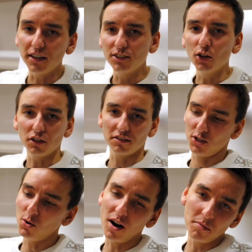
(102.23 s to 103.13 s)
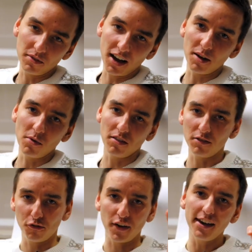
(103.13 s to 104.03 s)
it's not new. I'm, I'm
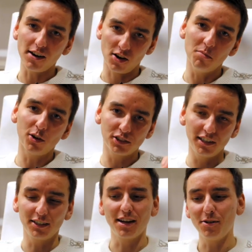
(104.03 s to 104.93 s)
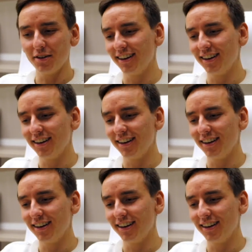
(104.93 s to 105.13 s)
fake unboxing it now,